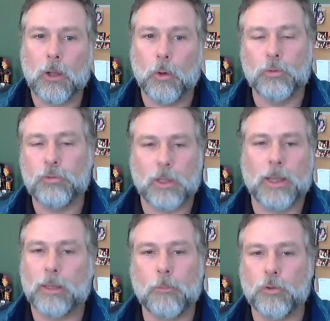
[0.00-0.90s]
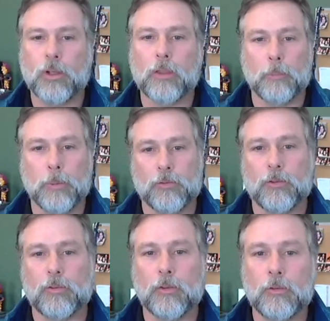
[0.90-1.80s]
closed like most other
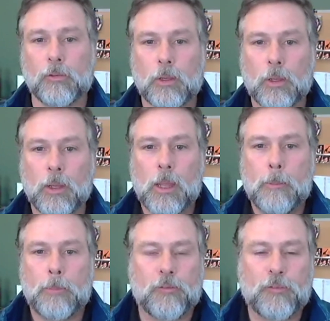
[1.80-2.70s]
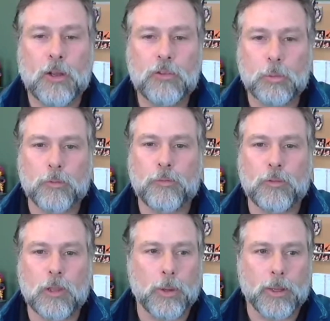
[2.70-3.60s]
businesses, but funds were
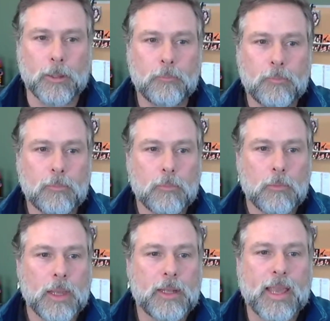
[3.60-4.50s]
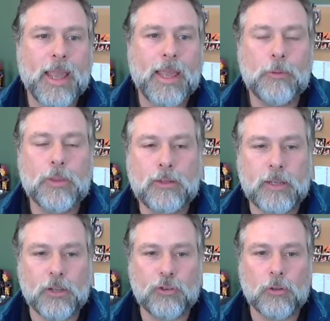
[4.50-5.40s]
flowing. It came with
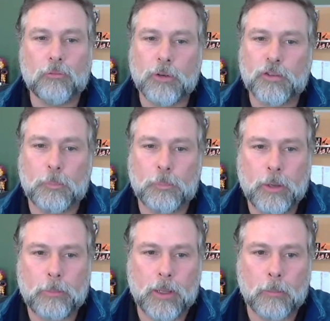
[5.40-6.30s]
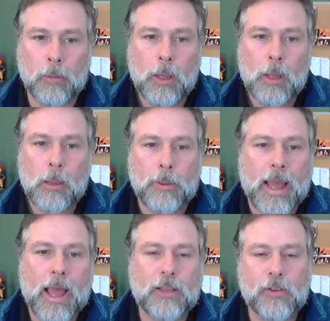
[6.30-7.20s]
additional risk premium,
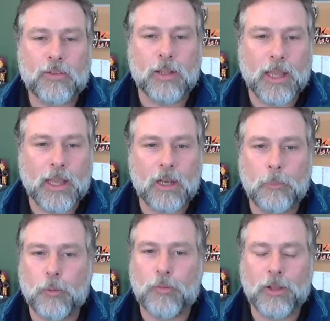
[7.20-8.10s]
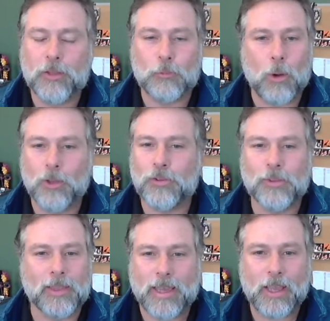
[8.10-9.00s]
but access to lendable funds
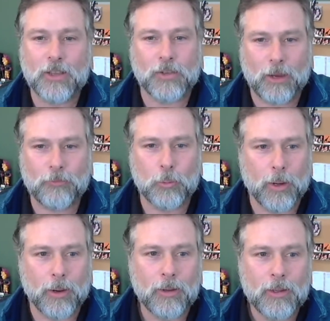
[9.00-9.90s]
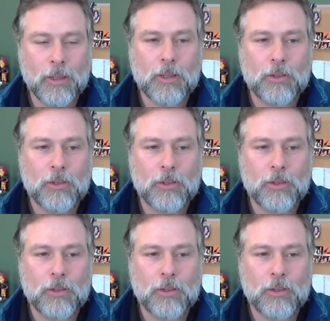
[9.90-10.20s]
wasn't the case everywhere.